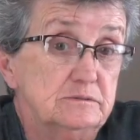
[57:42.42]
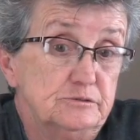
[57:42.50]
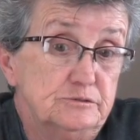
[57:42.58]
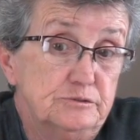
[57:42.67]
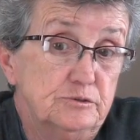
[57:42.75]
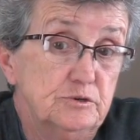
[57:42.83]

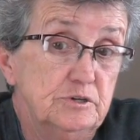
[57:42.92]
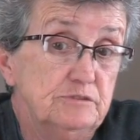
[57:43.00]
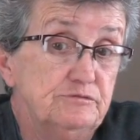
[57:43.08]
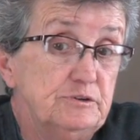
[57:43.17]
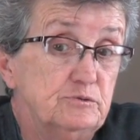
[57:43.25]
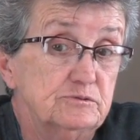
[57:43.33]
or
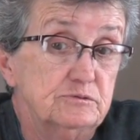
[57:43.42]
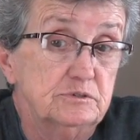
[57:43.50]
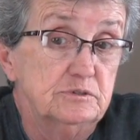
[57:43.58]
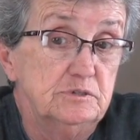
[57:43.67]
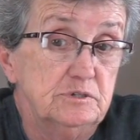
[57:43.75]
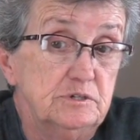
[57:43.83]

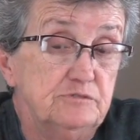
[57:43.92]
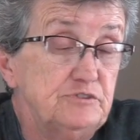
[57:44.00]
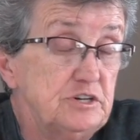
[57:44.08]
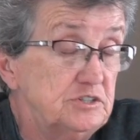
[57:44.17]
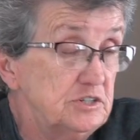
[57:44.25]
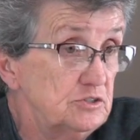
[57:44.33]
if they
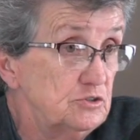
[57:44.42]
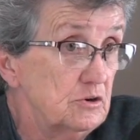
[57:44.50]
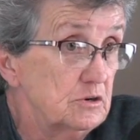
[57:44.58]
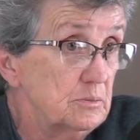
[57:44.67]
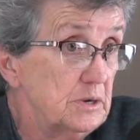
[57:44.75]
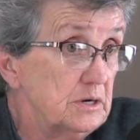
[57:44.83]
did talk
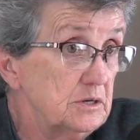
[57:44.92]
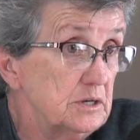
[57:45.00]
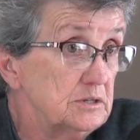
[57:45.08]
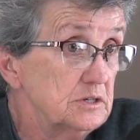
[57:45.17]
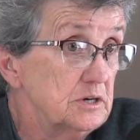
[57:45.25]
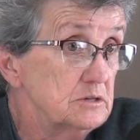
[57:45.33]
about it at
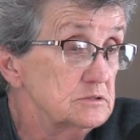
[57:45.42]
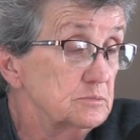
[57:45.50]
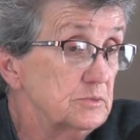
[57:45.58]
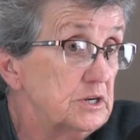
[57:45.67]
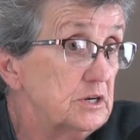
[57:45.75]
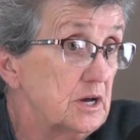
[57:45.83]
the council
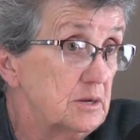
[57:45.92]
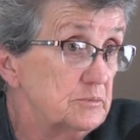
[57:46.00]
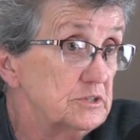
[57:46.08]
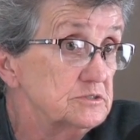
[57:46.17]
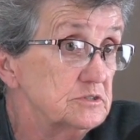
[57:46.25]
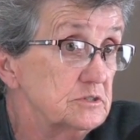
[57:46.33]
meeting, I
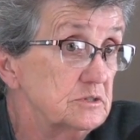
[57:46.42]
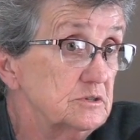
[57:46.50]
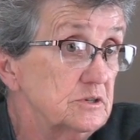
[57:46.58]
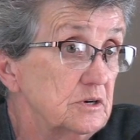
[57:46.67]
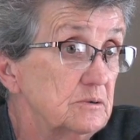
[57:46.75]
missed it. You know?